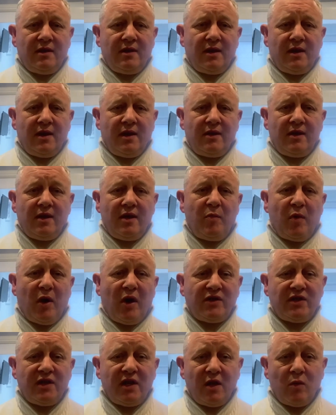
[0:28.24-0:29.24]
that a
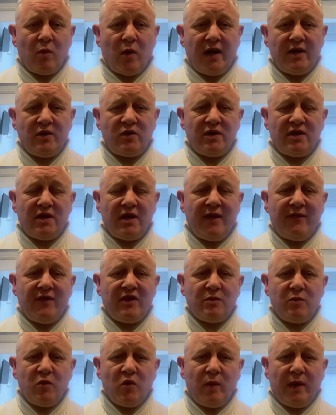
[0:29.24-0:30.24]
parting of the ways was
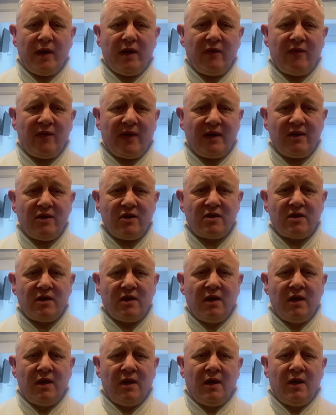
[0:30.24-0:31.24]
inevitable when the fans
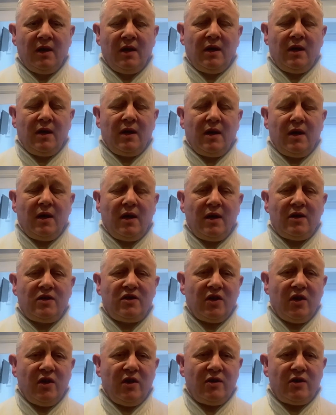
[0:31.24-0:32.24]

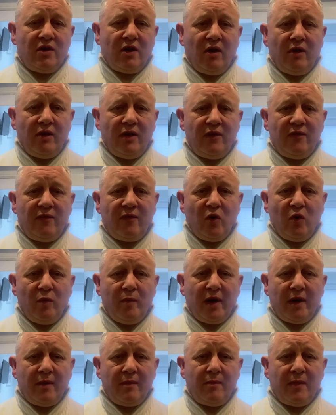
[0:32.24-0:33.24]
turned on the
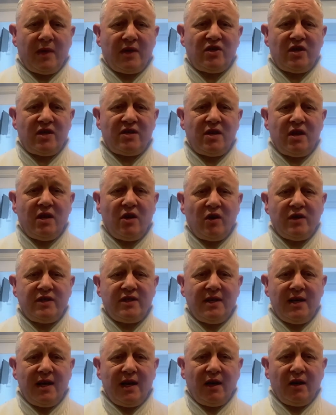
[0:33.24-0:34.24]
former Manchester
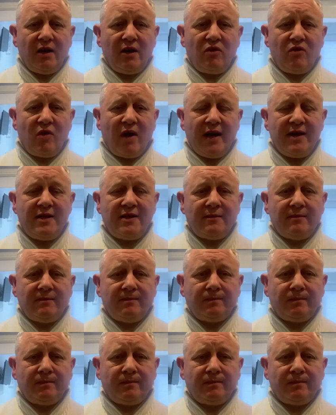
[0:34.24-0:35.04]
United and England great.